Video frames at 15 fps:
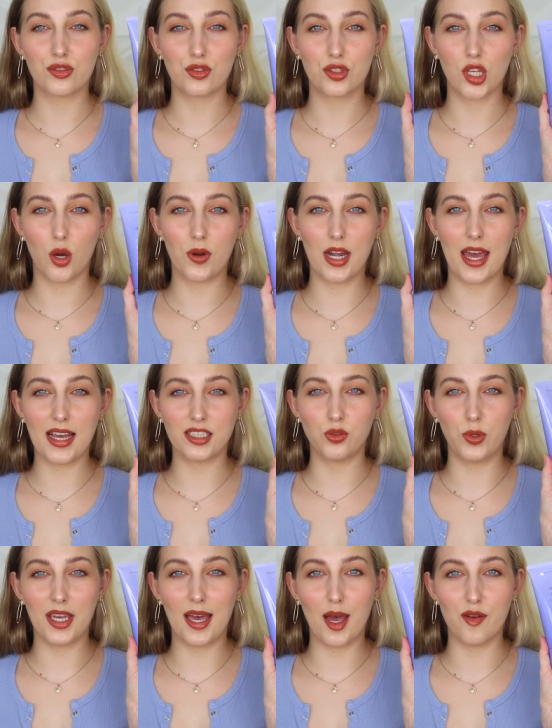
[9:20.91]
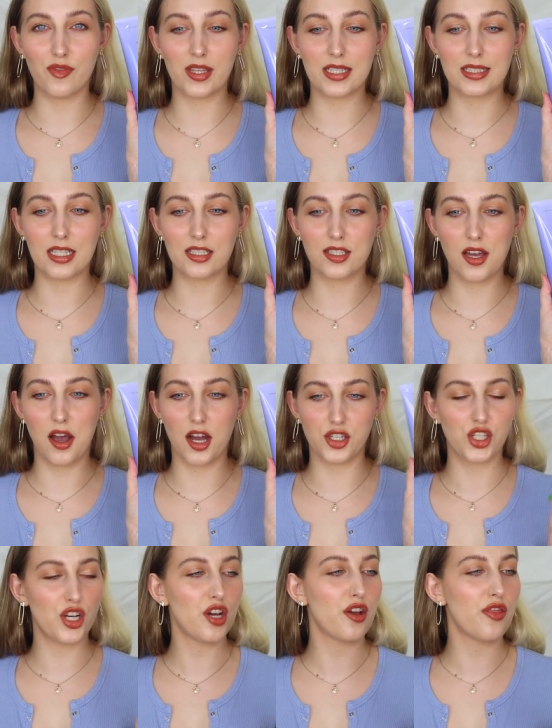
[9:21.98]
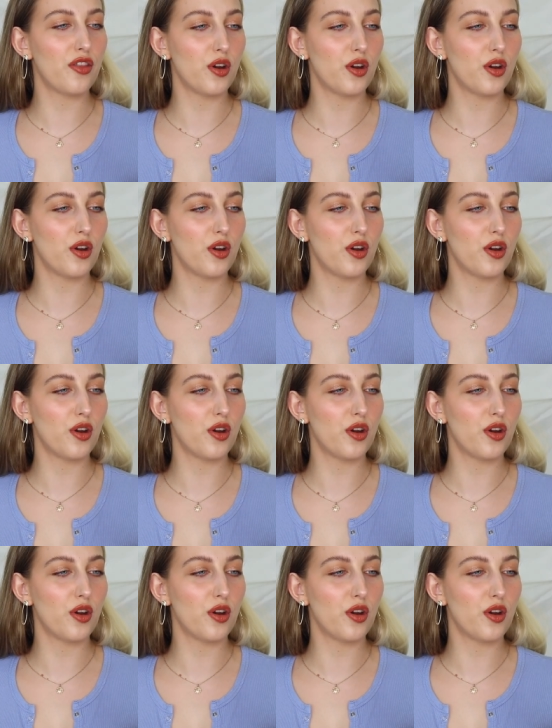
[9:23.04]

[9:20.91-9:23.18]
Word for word: So next we have this Tatcha